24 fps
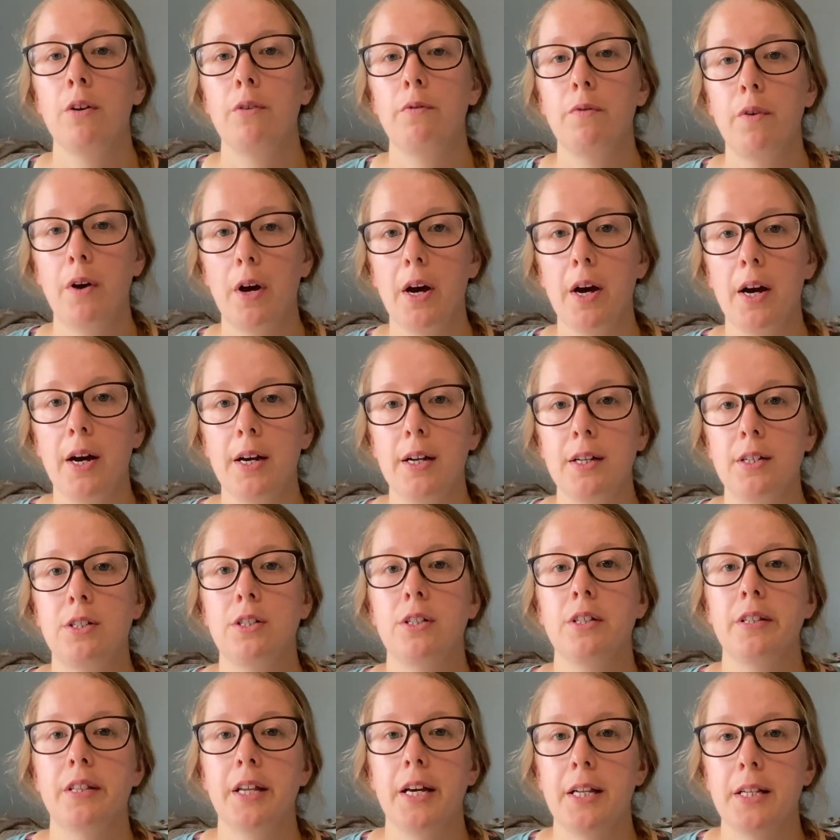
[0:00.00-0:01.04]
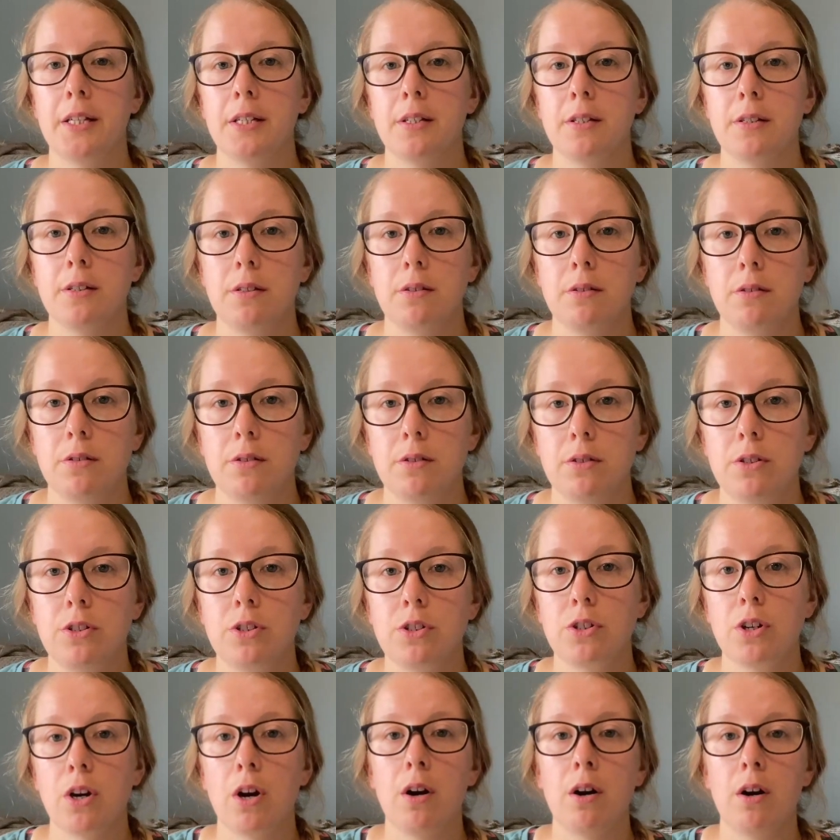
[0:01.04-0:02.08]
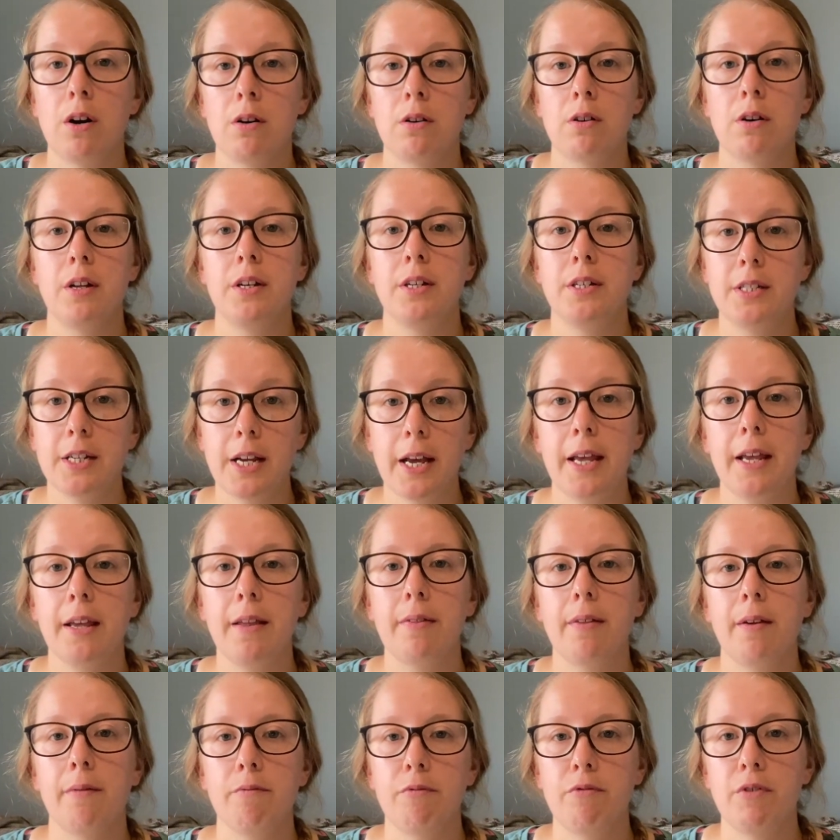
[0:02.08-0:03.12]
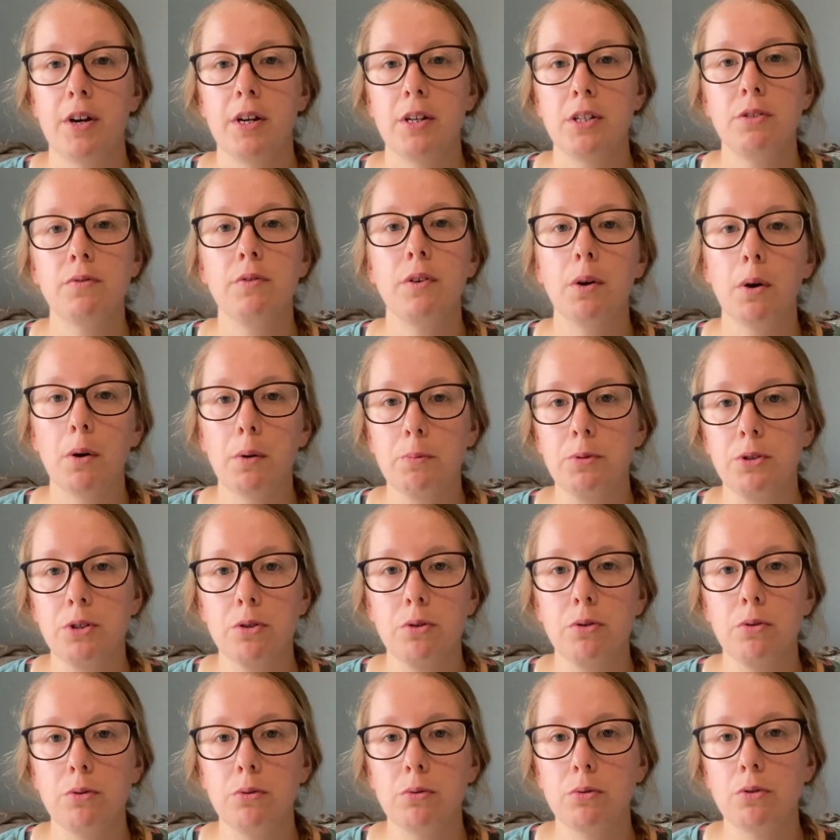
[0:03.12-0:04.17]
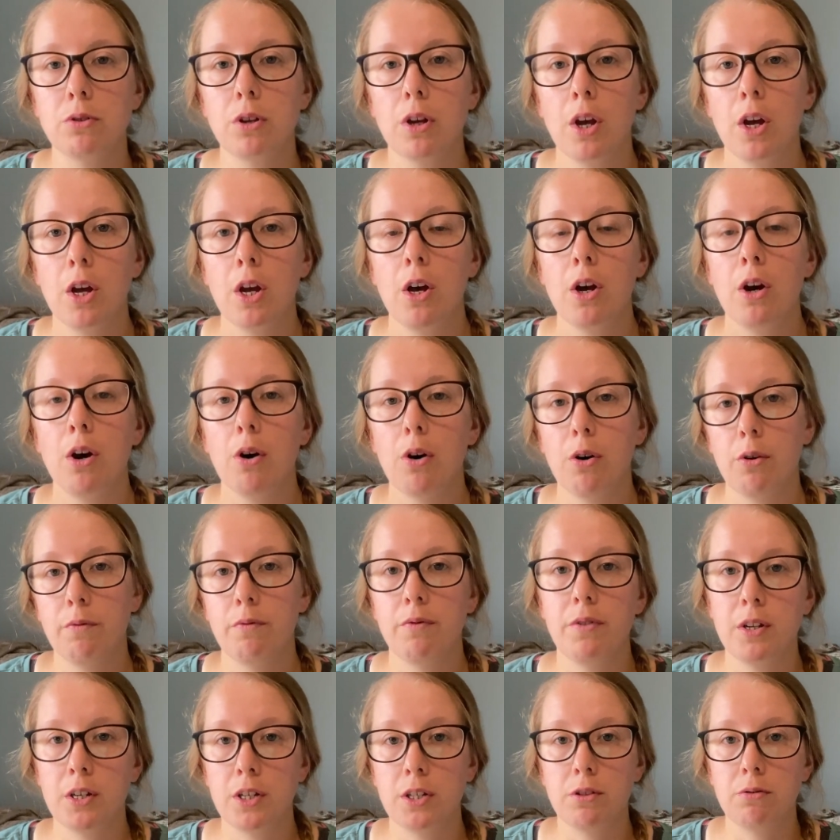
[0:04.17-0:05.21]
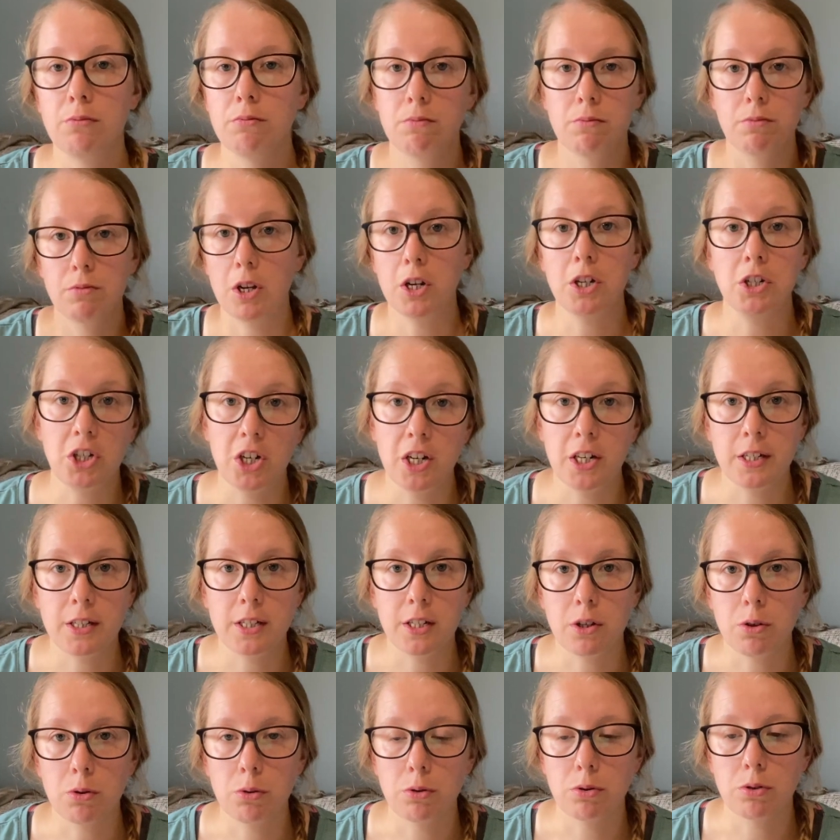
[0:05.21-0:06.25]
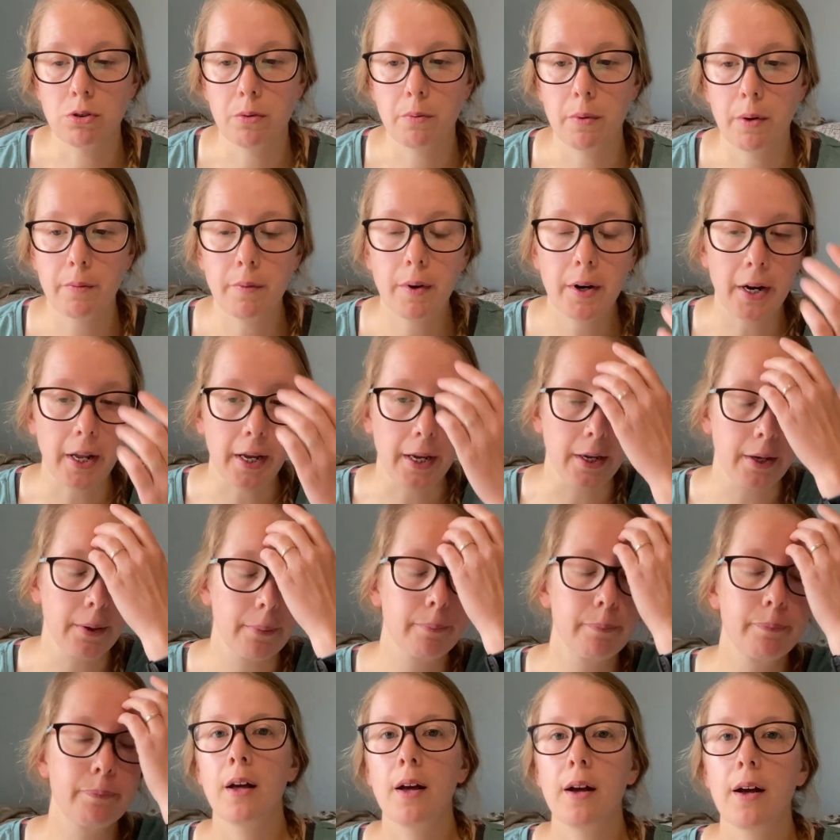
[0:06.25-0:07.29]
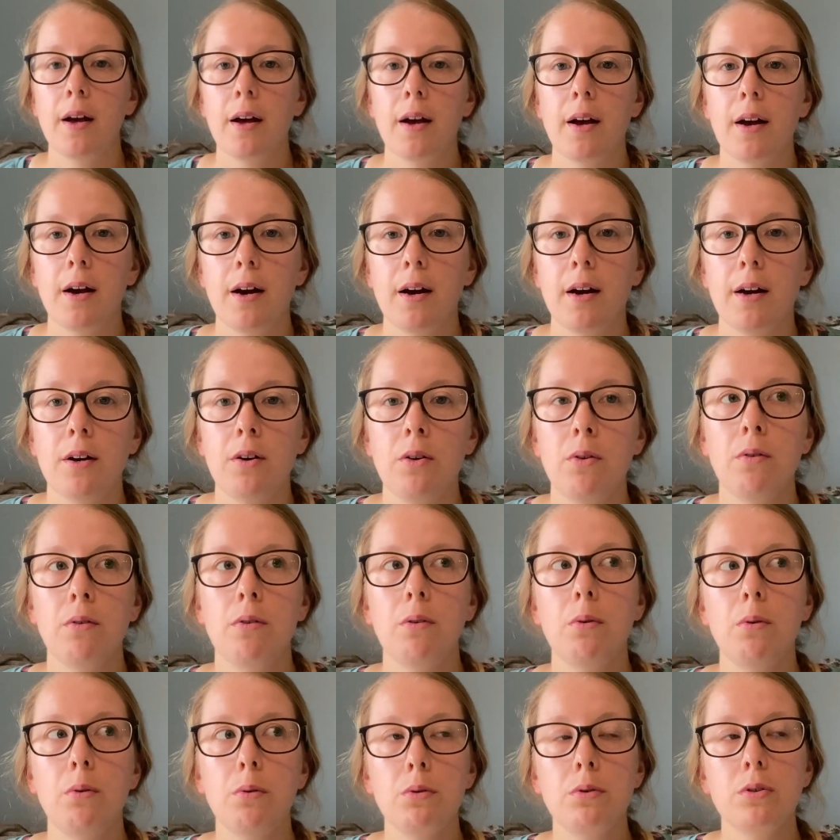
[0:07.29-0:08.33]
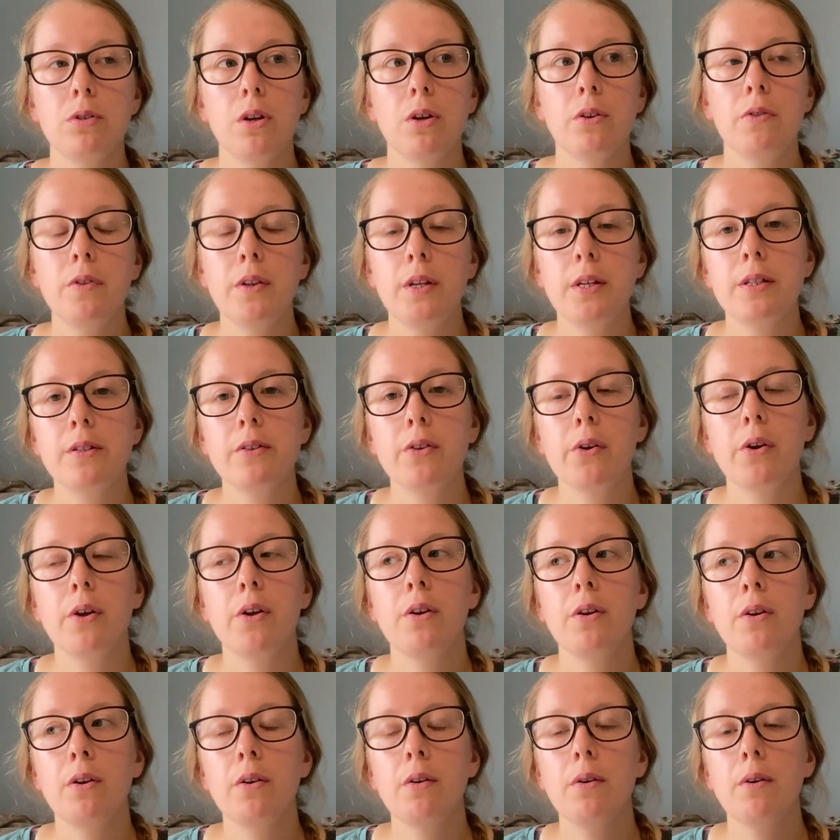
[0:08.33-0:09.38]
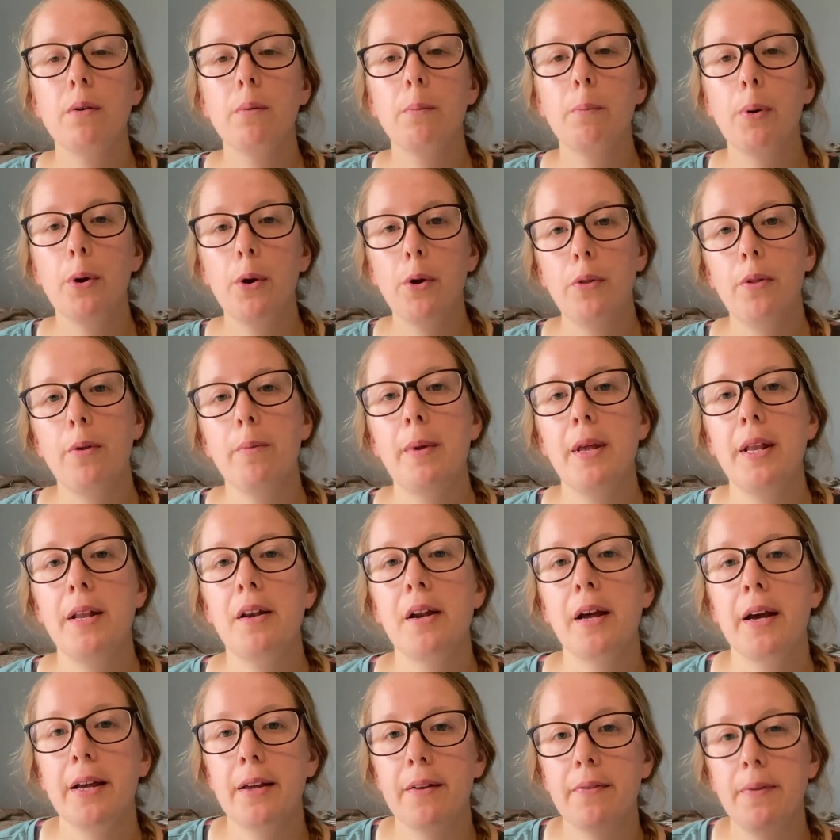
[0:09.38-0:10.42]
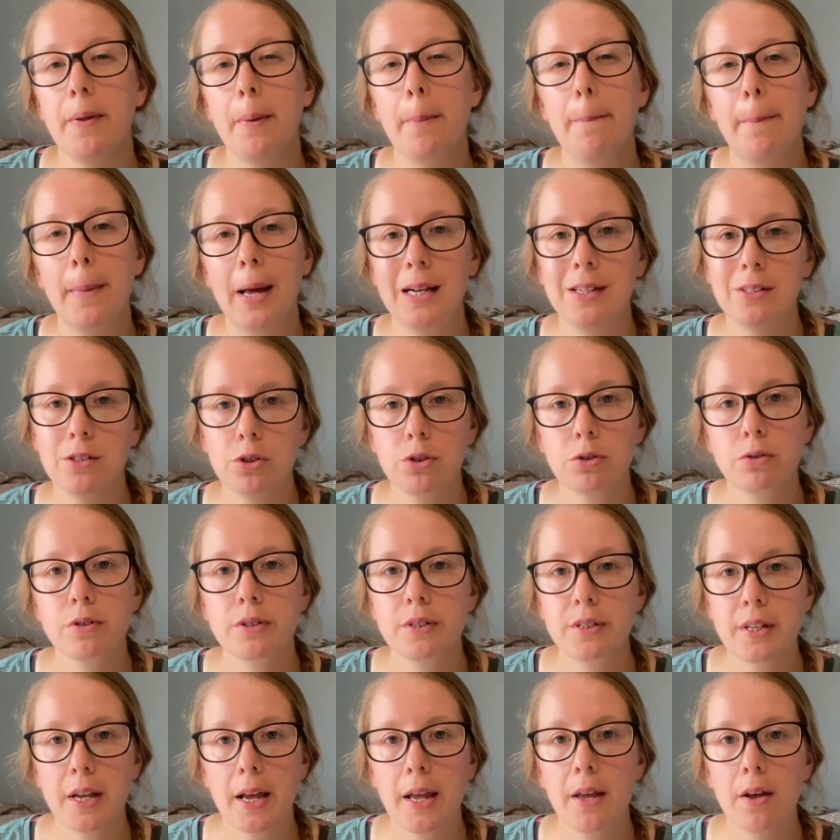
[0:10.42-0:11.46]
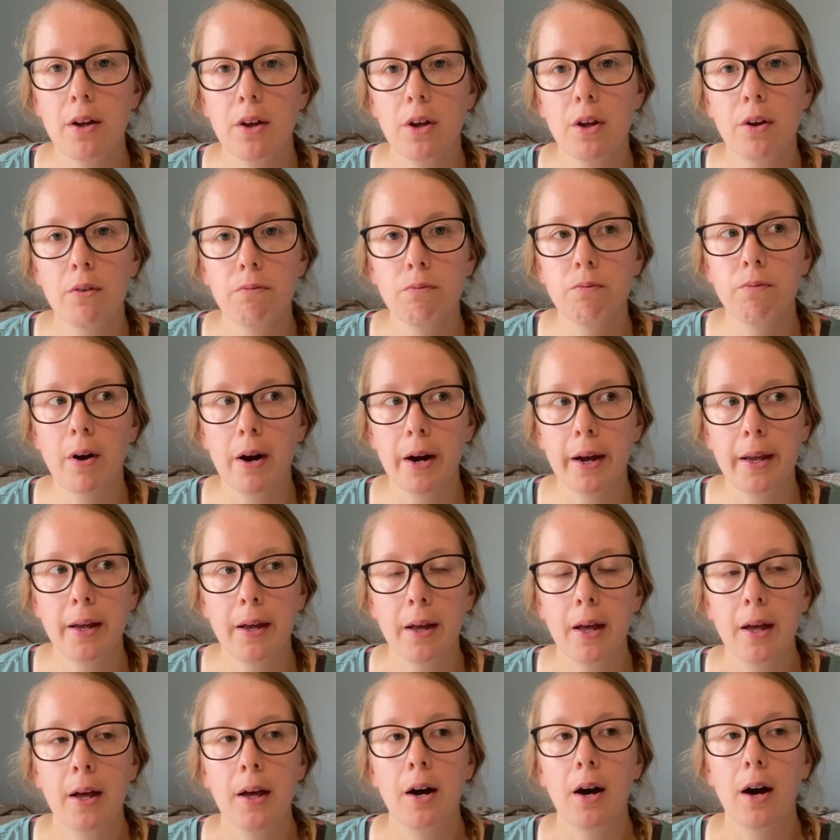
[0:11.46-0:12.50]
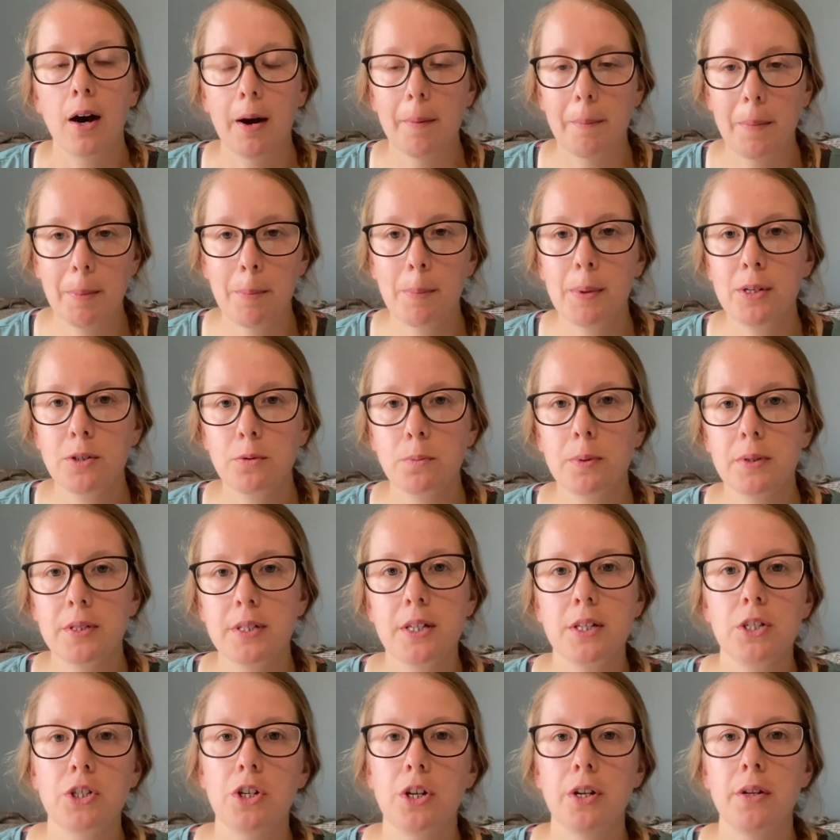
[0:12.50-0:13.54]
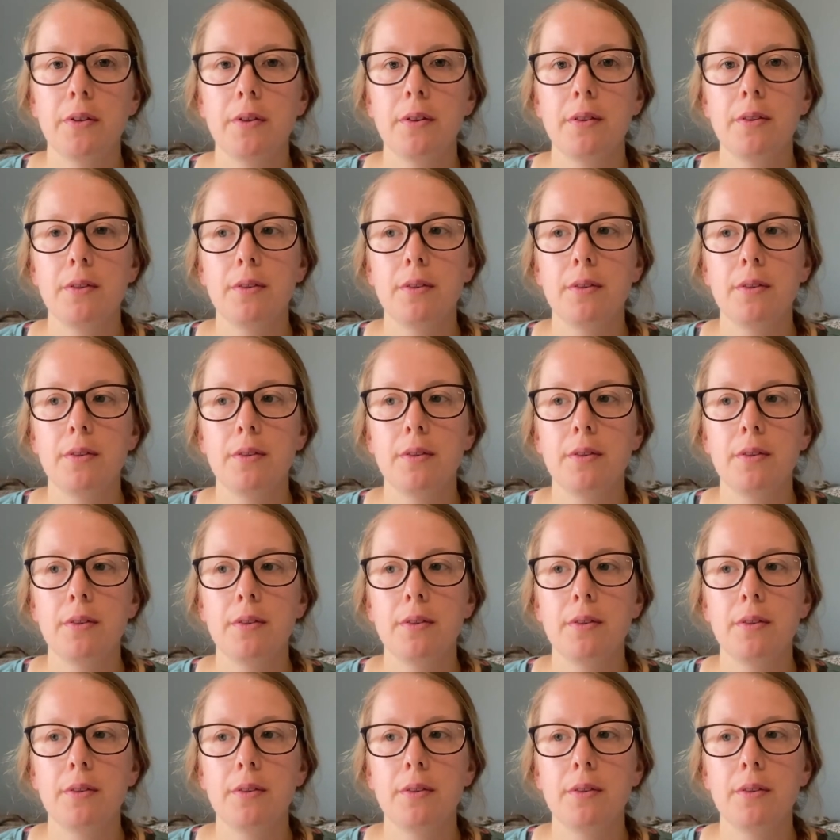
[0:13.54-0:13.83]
for her to then start up and take them first few obstacles of the agility course that we're running. And also this can put them in like the mental state of, right, I'm in middle position,